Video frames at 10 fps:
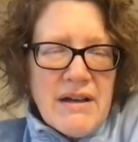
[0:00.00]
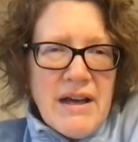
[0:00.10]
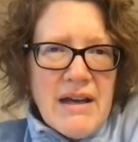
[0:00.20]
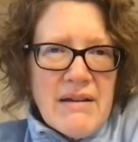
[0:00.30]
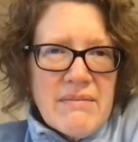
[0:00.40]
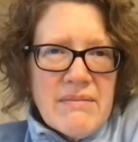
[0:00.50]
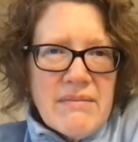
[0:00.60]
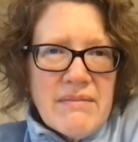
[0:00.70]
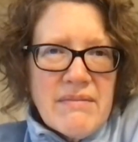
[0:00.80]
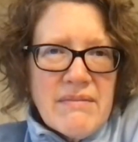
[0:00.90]
um
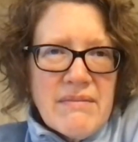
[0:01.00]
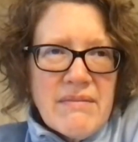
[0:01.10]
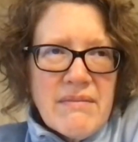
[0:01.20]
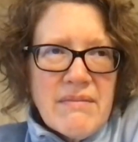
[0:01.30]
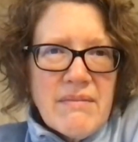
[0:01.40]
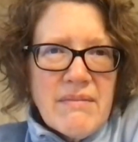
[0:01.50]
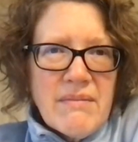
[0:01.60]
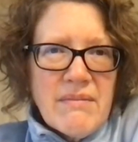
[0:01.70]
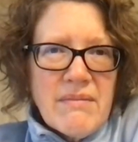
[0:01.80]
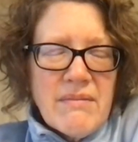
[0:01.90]

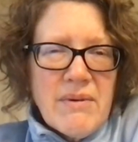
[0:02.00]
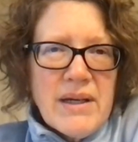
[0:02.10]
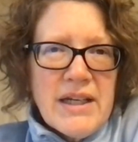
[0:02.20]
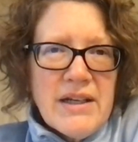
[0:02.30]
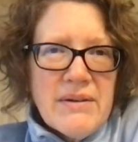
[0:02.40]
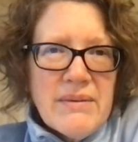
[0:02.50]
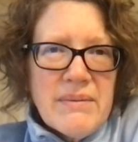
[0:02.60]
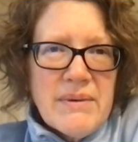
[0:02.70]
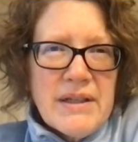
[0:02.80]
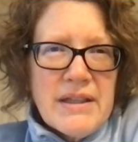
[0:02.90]
what year
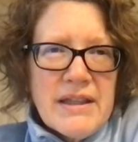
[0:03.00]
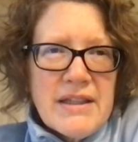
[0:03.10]
would